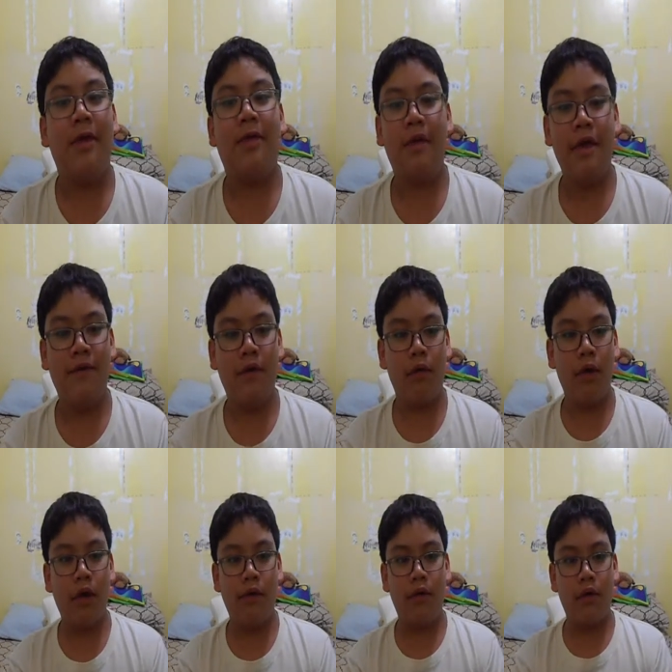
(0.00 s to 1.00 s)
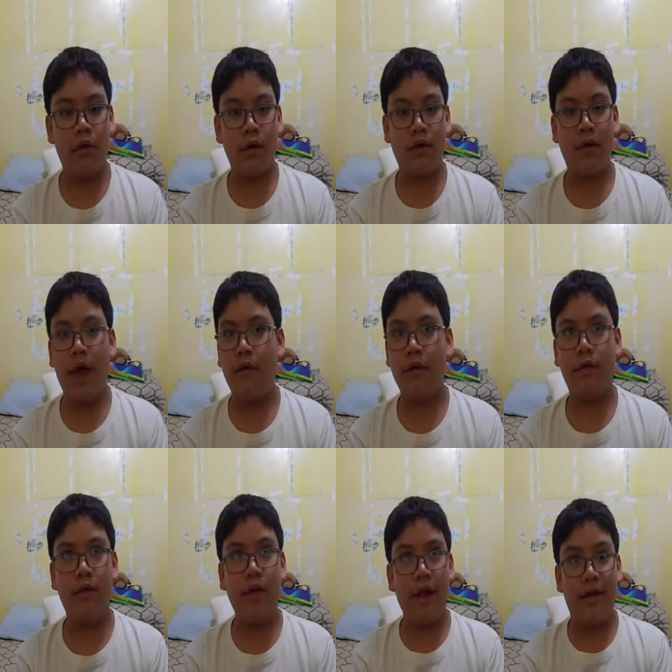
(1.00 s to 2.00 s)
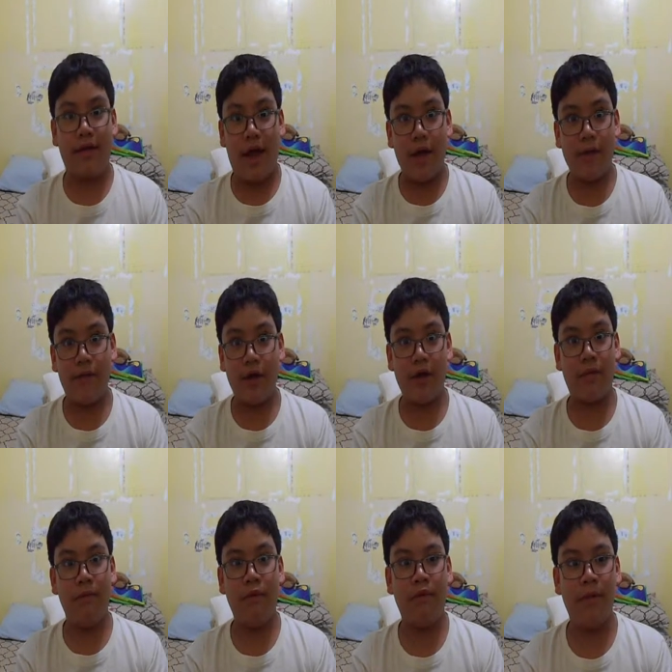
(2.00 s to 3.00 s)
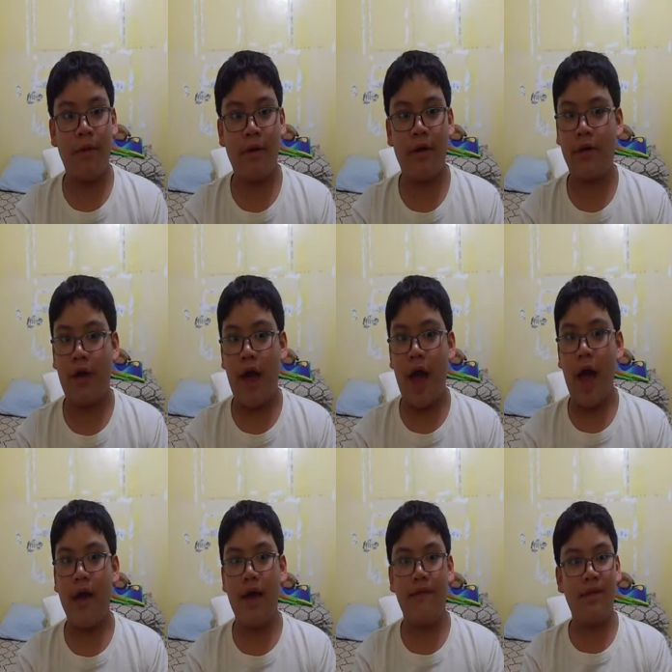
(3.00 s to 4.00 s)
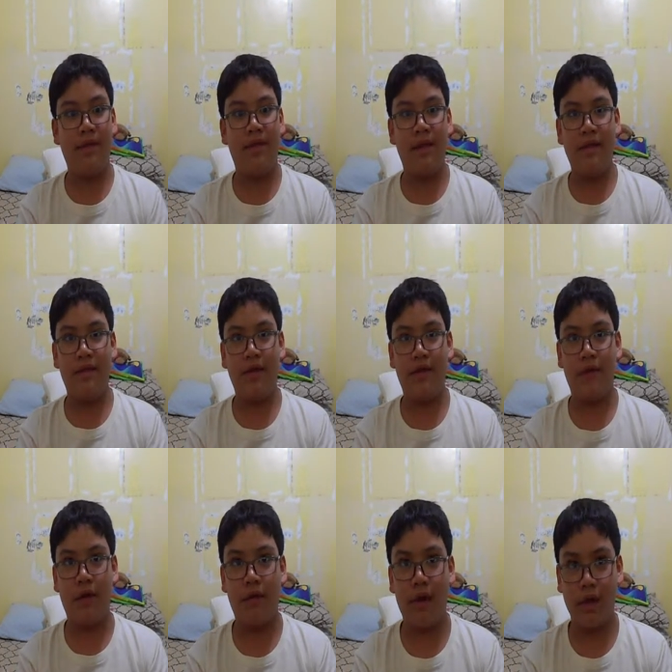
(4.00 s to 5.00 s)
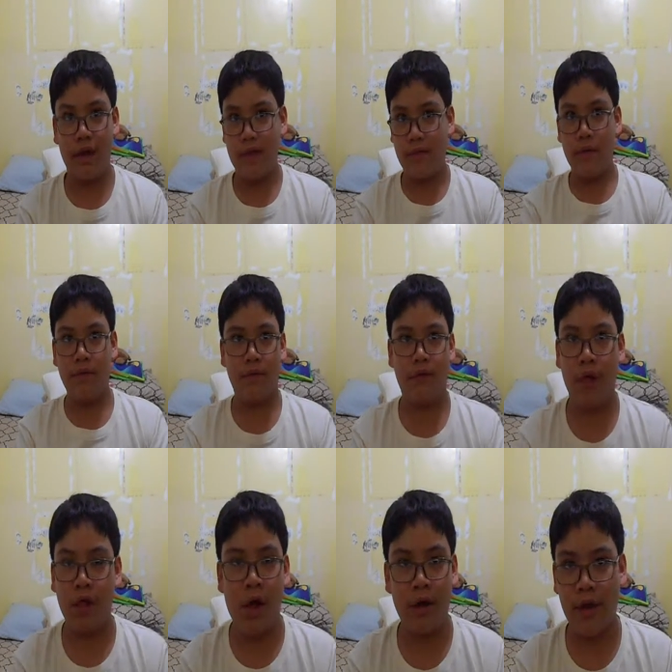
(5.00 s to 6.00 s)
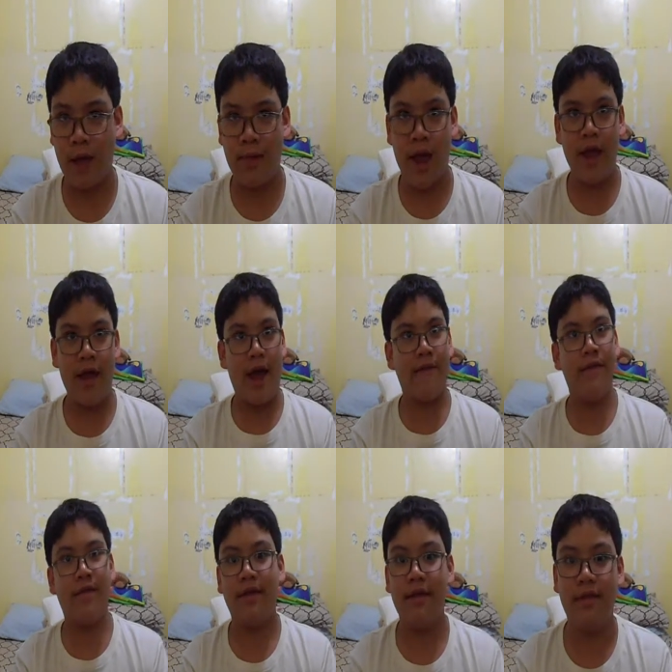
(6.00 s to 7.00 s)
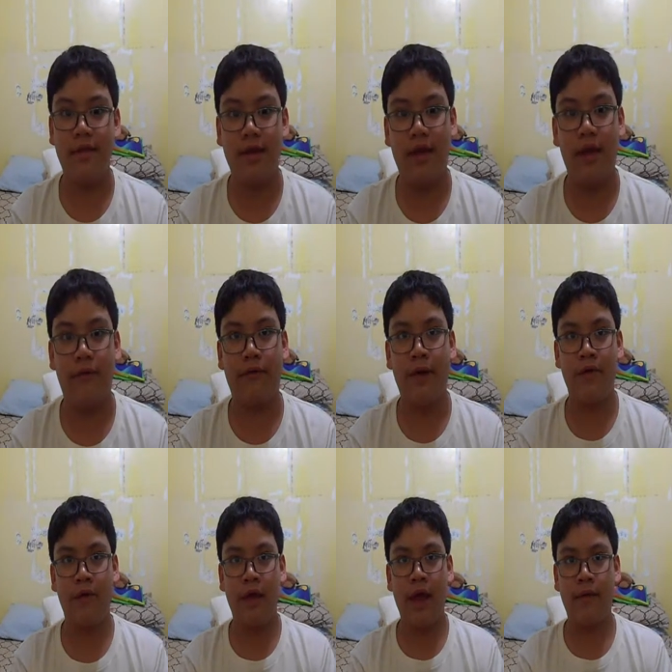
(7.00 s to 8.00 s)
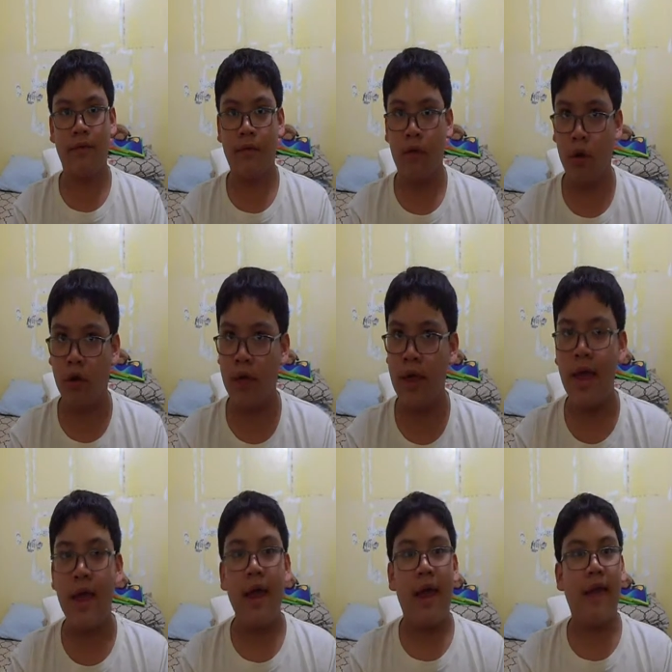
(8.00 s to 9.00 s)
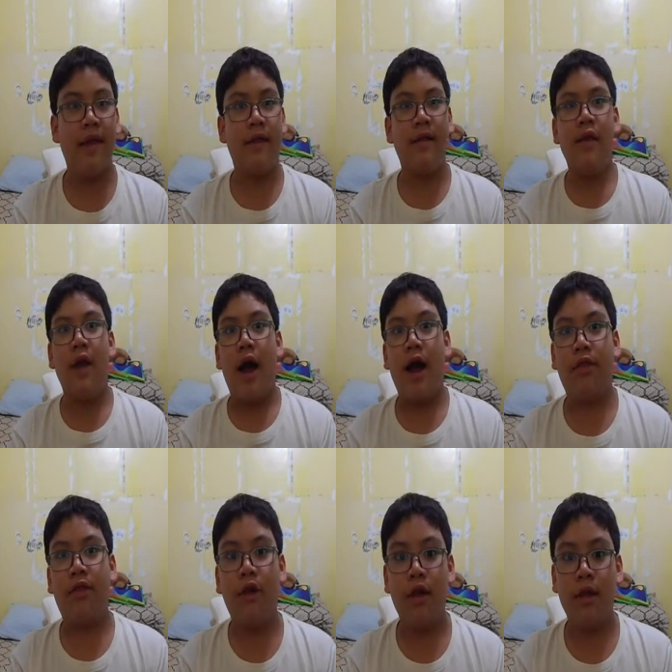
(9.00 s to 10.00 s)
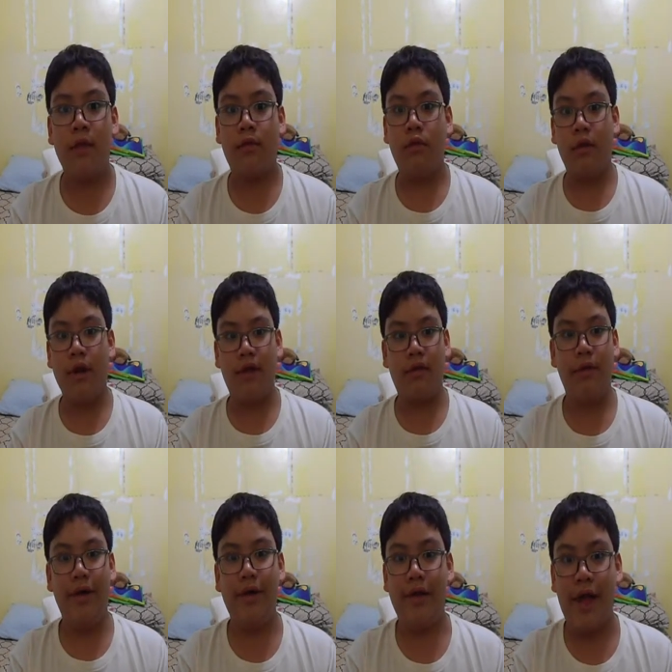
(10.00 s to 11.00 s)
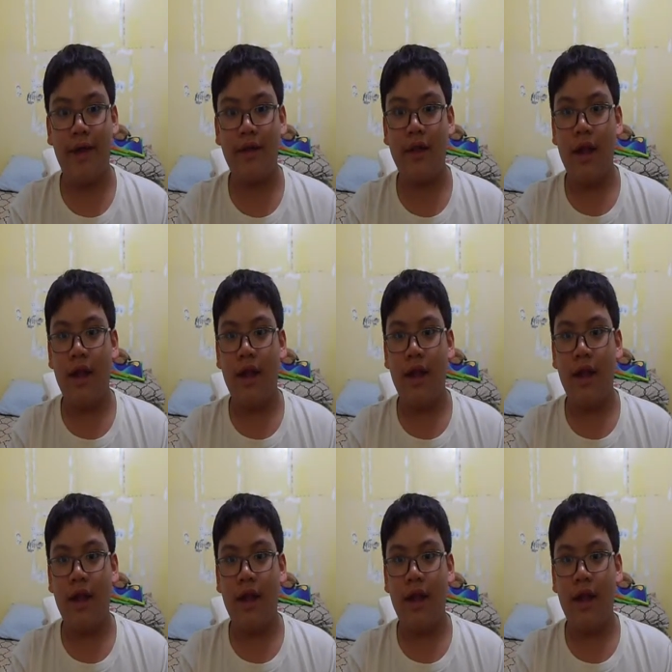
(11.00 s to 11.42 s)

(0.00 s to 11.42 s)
Steve Carell, of course. I was really excited for this movie because I haven't seen Steve Carell in his movies for a long time. I haven't seen Seeking a Friend to the End of the World, and I thought that critics really liked it.